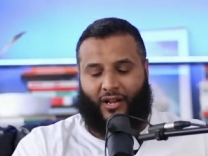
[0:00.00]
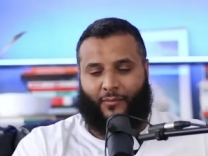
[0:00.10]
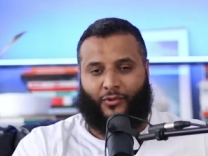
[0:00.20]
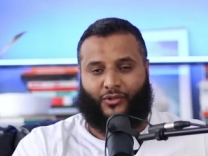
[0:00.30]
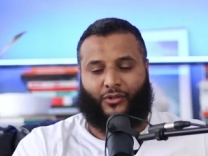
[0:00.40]
wa
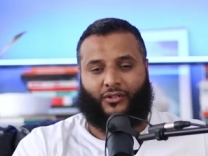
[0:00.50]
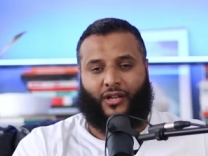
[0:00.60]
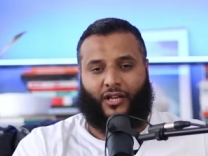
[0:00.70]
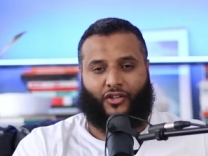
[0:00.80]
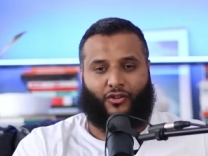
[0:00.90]

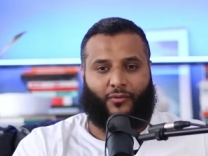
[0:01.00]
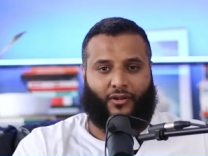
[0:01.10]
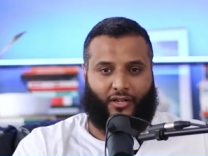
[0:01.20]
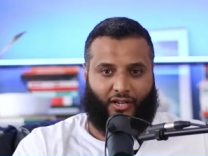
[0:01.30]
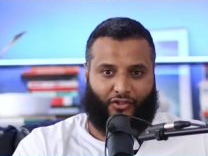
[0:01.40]
rahmatullahi
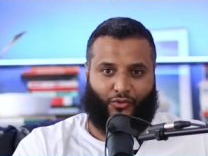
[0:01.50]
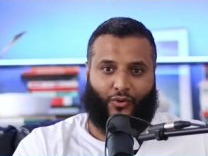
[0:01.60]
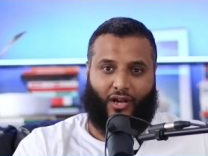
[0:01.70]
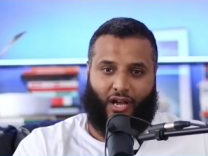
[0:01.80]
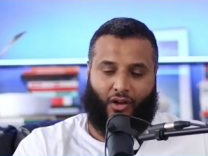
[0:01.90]
wa
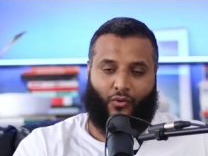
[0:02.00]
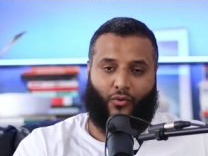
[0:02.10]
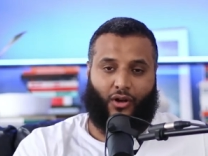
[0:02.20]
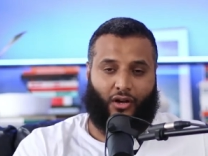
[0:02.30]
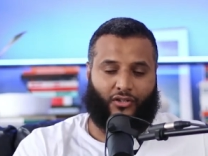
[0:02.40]
barakatuh.
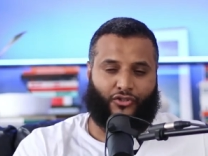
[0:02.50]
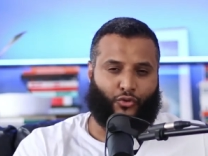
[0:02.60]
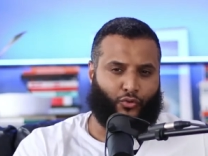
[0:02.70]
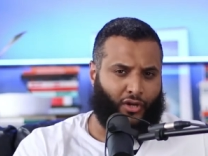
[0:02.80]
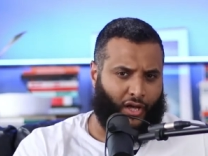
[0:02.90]
How are
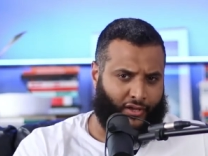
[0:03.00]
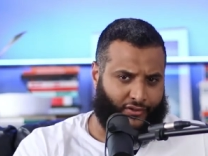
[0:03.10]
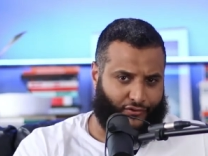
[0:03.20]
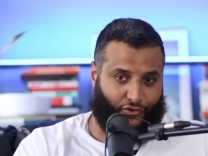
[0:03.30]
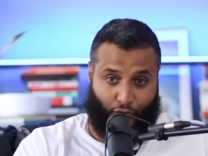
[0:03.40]
you
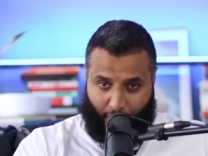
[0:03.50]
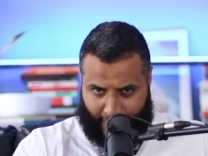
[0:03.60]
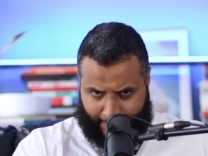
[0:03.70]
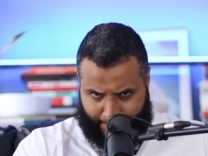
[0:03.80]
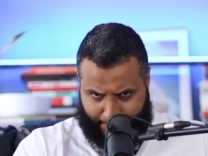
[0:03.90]
guys
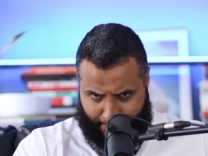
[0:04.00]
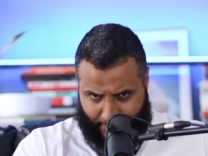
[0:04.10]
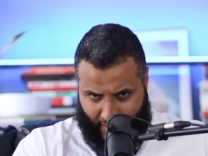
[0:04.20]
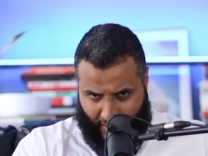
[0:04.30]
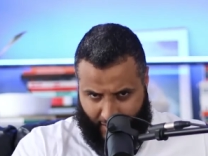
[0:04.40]
doing?
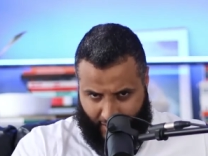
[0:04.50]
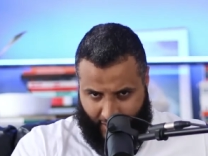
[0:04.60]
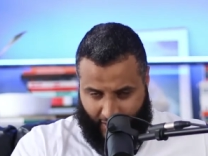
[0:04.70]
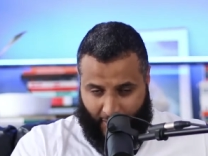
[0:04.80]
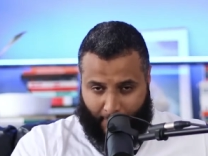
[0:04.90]

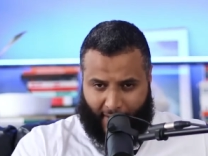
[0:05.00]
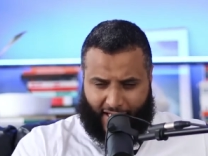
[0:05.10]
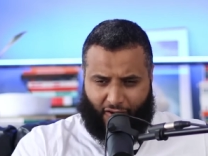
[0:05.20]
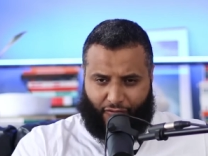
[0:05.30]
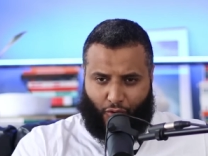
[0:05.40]

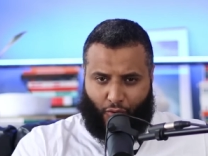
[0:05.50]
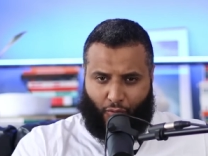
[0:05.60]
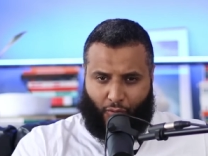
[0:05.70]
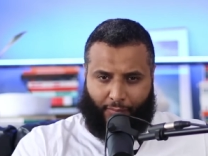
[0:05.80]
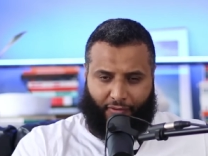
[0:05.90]
Many of
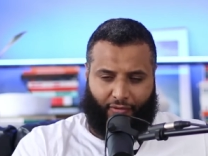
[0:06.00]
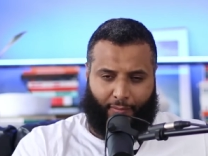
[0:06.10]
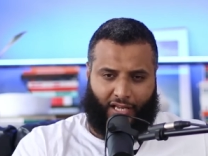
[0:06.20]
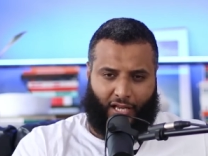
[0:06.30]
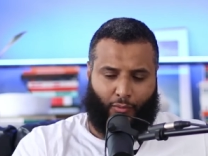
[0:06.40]
you will be
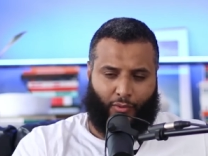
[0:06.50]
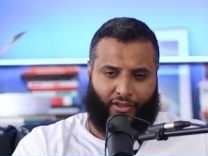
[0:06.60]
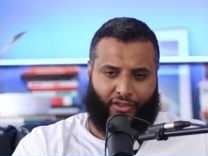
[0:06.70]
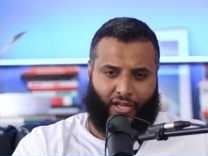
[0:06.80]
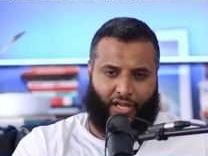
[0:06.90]
familiar
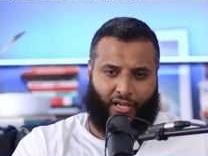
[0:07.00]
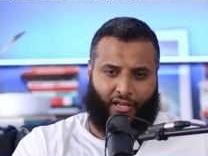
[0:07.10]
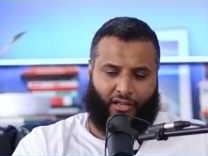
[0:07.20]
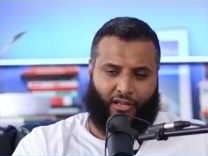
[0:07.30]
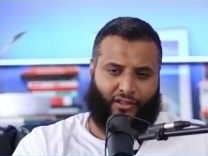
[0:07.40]
with
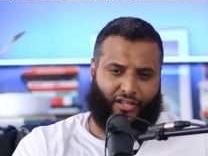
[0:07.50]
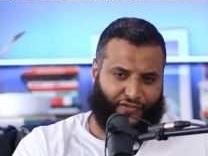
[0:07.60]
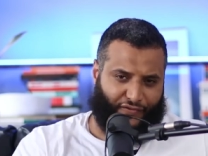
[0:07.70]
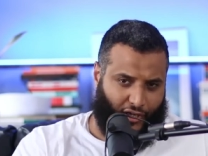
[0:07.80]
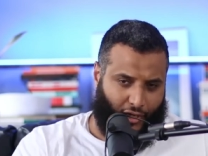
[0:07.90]
uh,
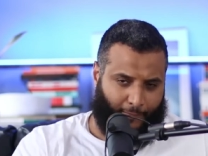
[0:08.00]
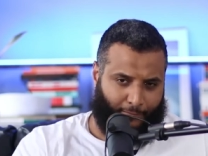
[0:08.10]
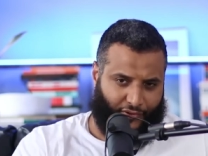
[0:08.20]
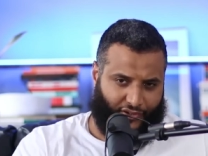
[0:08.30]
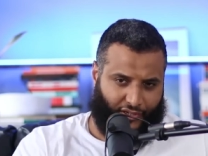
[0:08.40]
this figure,
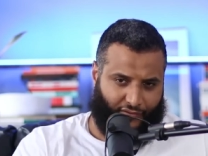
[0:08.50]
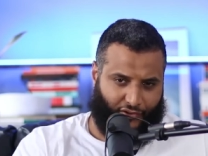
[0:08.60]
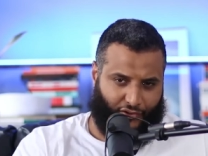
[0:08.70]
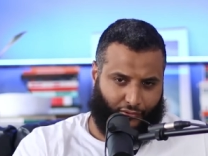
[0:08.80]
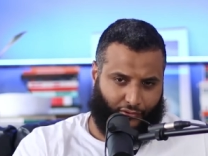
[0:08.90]
this
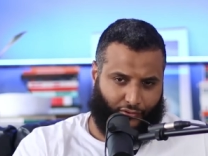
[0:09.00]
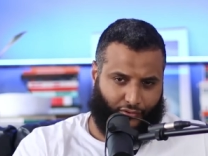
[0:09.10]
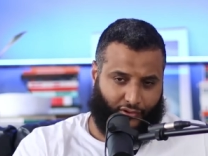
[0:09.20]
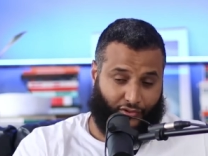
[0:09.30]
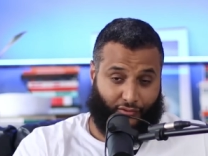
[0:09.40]
individual
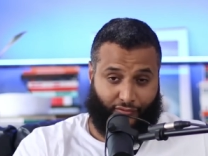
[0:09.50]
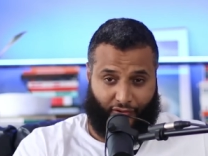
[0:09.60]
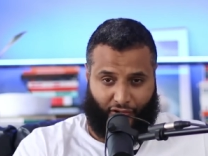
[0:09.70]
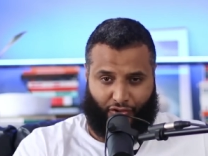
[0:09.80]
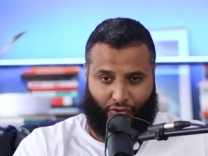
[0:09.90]
who is
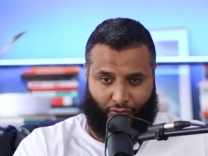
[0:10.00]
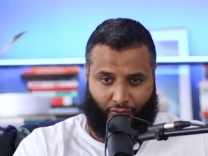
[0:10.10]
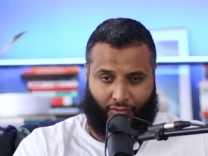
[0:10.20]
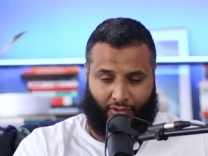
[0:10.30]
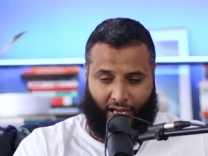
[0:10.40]
referred
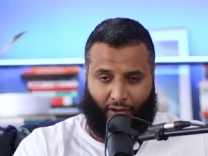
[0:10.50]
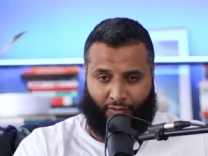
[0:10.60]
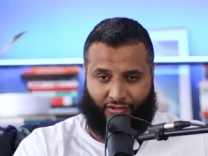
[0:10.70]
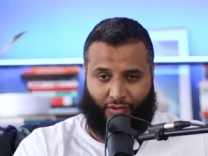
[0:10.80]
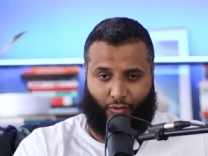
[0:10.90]
to
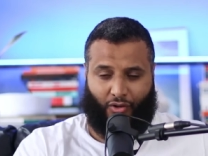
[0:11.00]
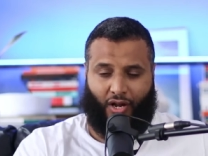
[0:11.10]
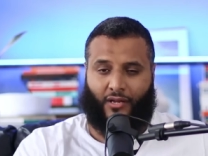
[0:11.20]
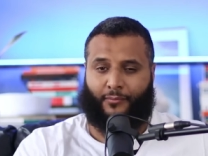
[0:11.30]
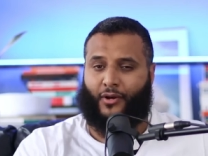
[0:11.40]
now as the
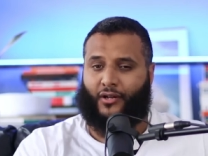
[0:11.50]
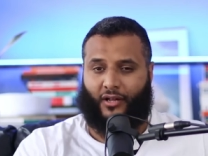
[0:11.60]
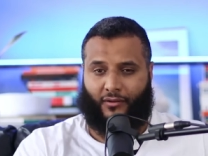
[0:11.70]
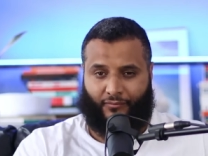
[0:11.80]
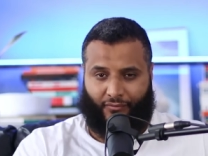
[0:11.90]
Quran
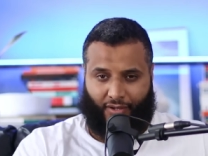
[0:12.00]
burner,